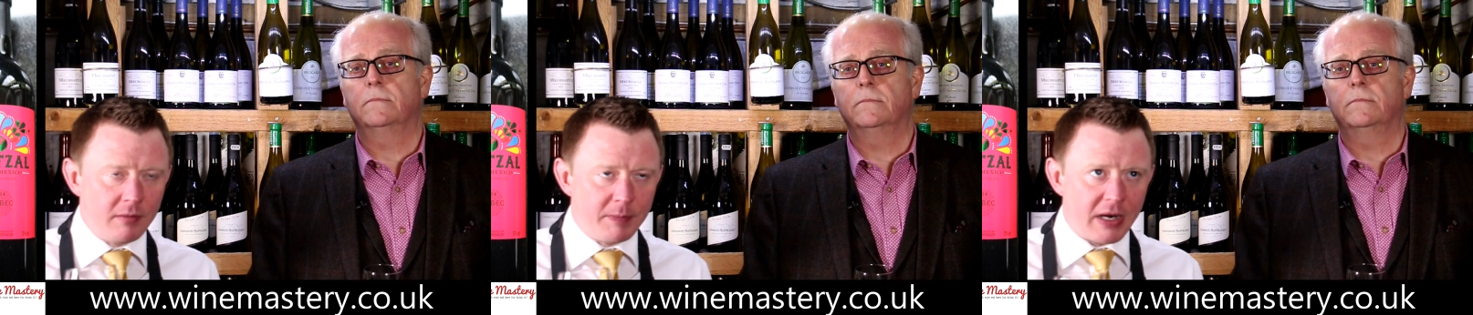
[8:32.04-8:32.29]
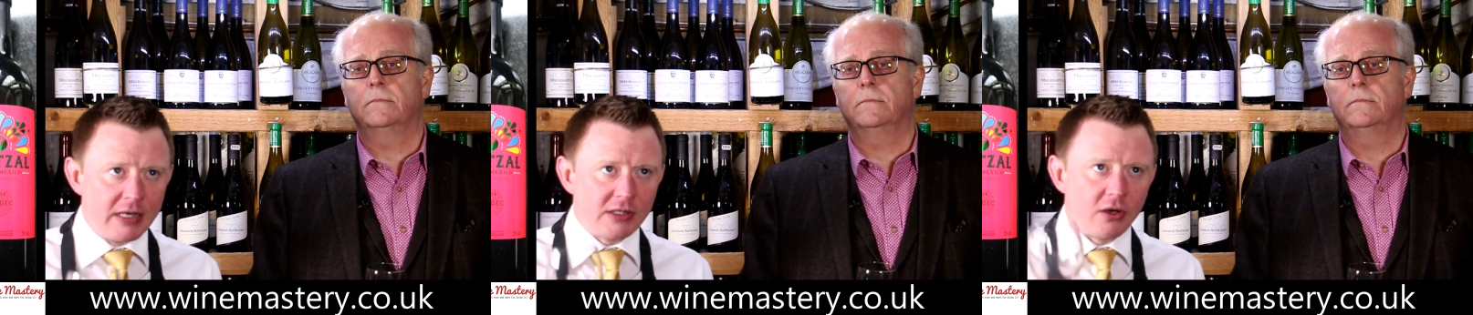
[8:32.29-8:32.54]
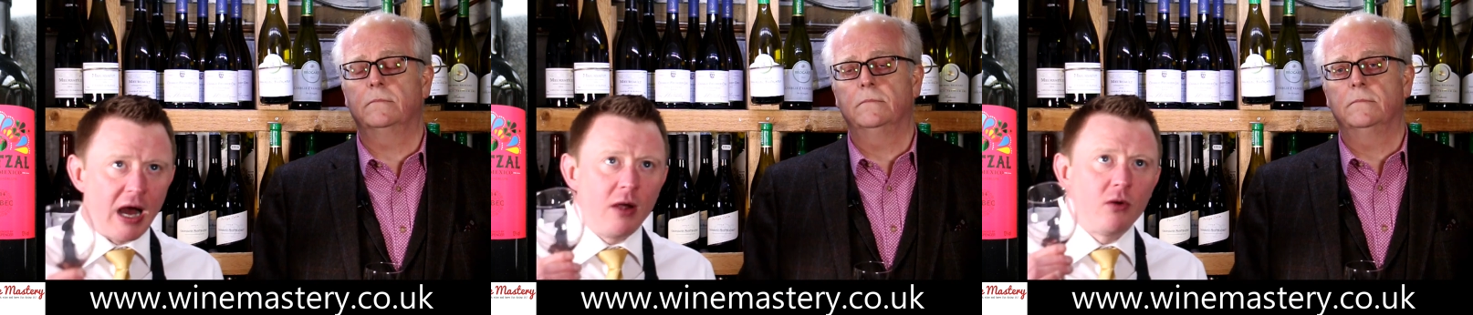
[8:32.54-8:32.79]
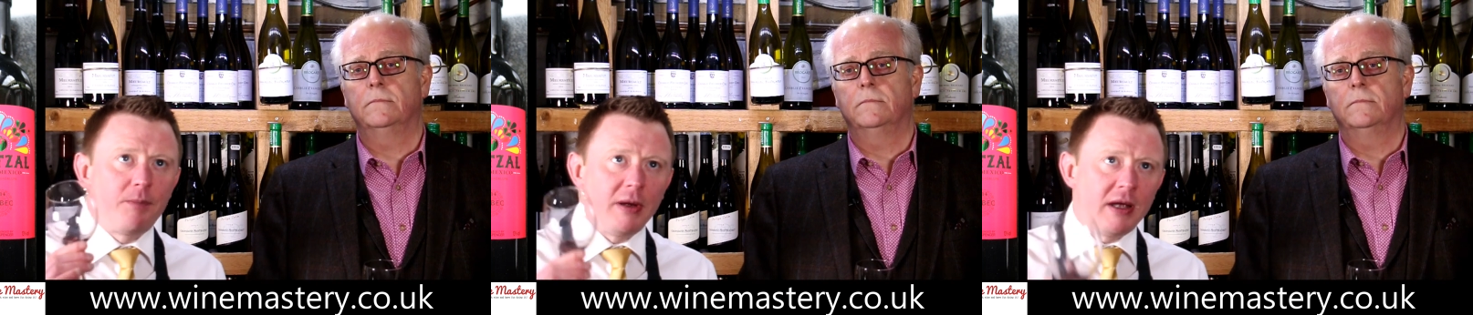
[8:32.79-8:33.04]
Speaker 1: the price. So
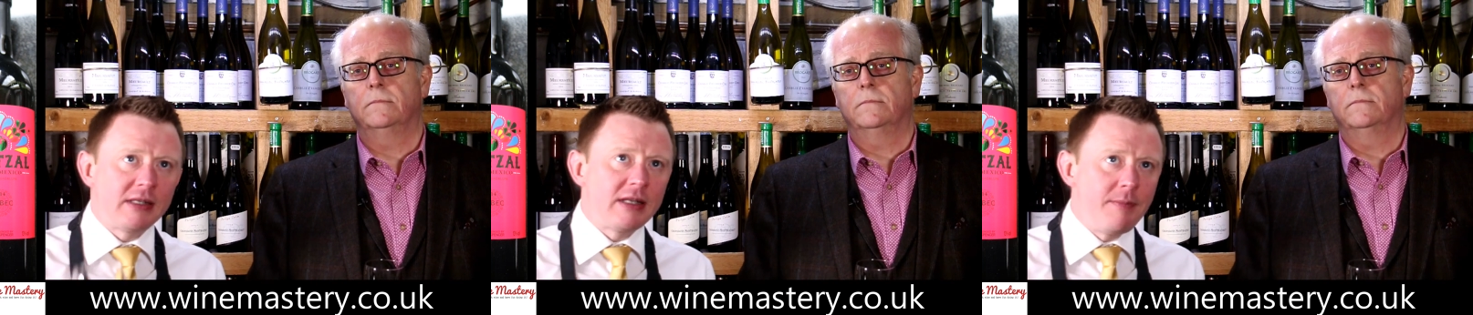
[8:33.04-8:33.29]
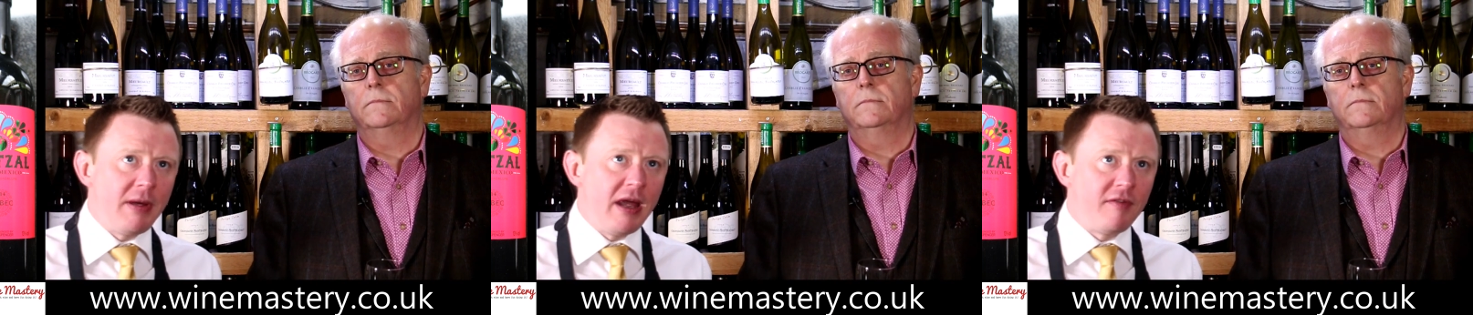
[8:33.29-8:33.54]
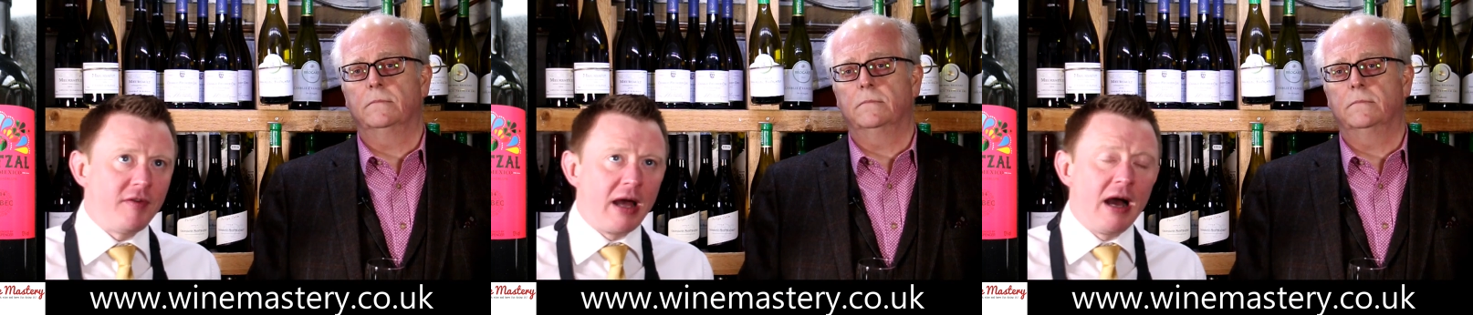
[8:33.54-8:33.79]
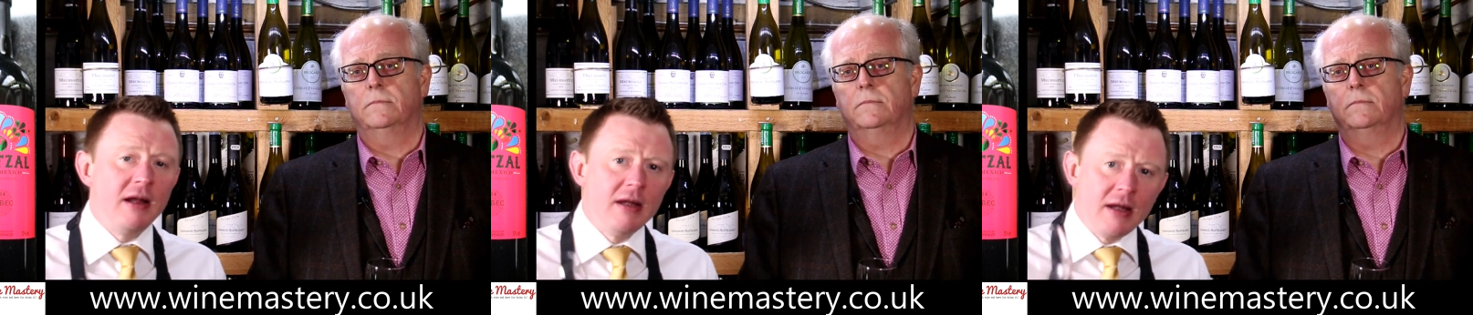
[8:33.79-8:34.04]
I would personally pay for
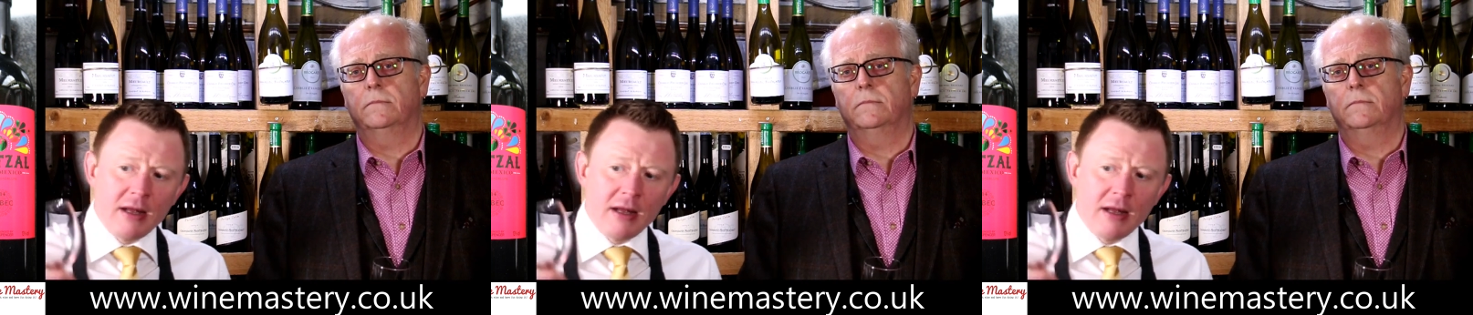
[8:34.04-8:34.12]
that,